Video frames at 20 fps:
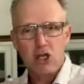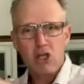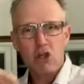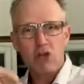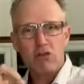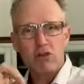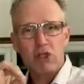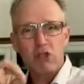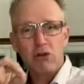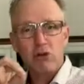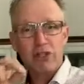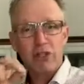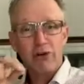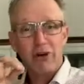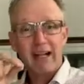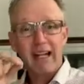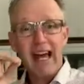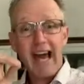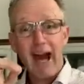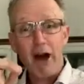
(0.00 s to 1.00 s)

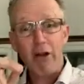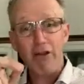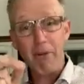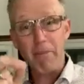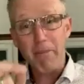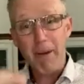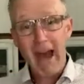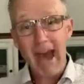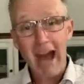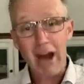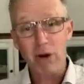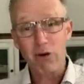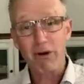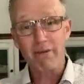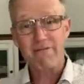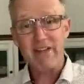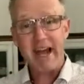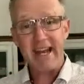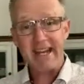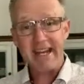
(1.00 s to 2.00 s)
You allow the power
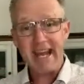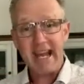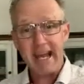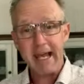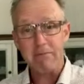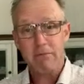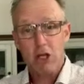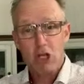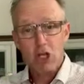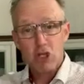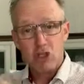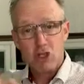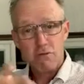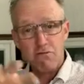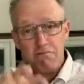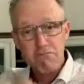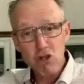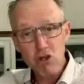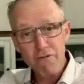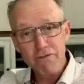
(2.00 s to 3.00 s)
of that name to
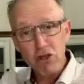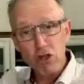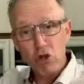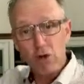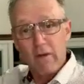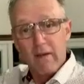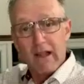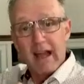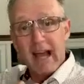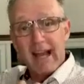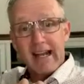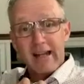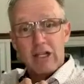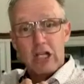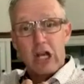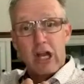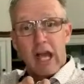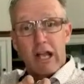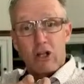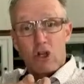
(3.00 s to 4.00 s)
move you
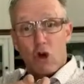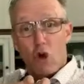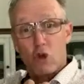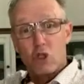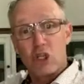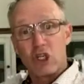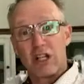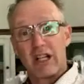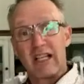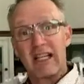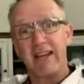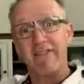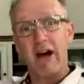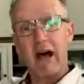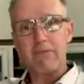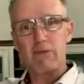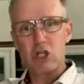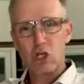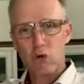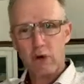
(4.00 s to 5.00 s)
and cause you to live
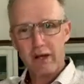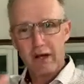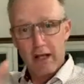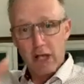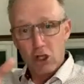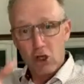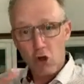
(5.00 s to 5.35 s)
up to it,